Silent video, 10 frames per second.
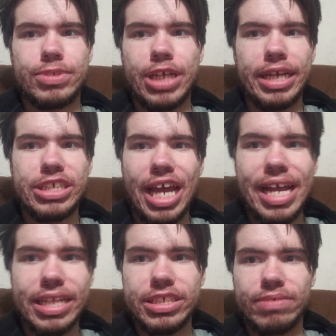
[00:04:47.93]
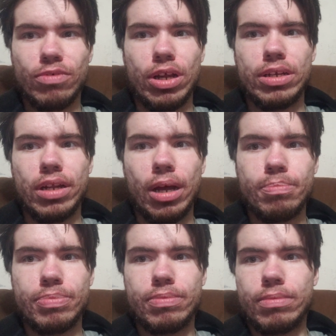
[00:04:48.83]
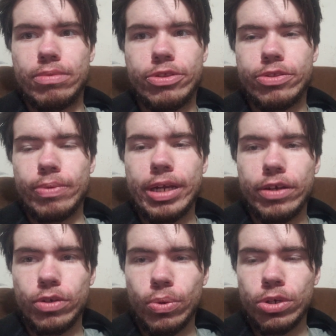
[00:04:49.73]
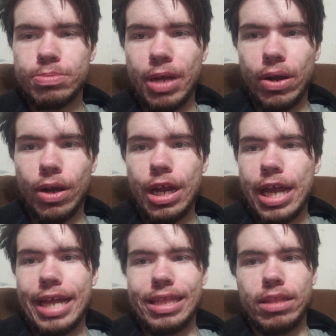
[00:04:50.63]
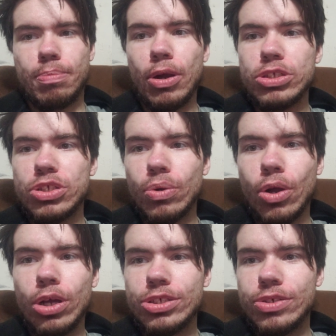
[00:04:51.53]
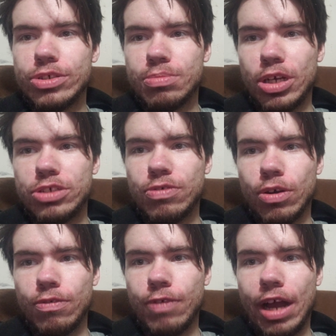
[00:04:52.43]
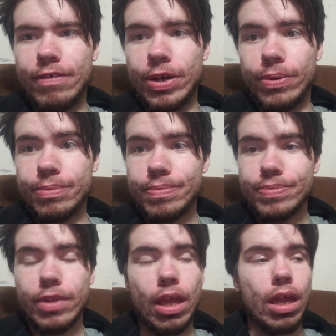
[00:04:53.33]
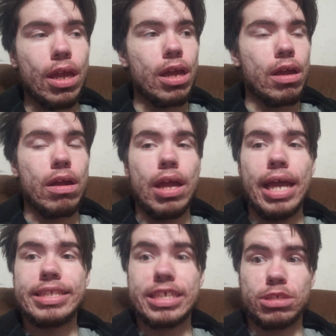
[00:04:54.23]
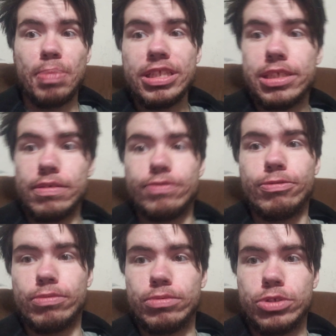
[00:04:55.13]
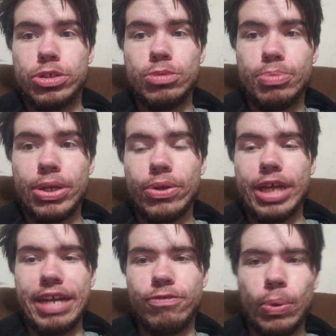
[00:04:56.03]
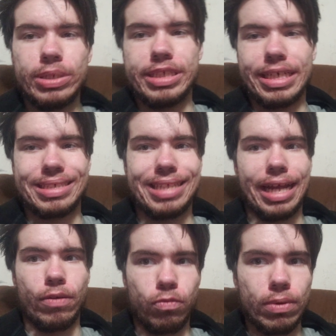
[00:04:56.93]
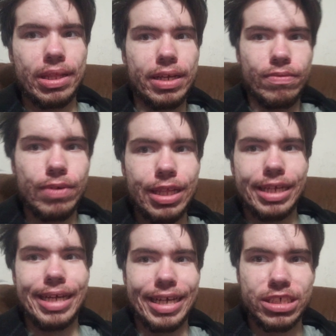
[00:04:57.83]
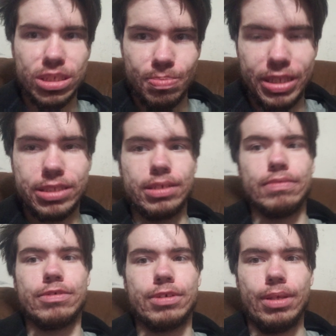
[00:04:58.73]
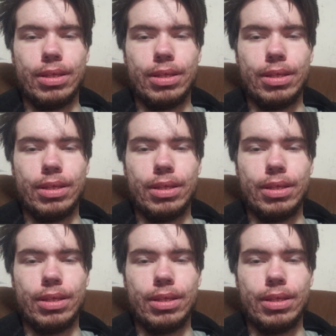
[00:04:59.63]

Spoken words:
change heads and run up 300 horsepower. And the parts don't cost you as much for a 5.0. It's expensive to build a 4.6, like really, really expensive.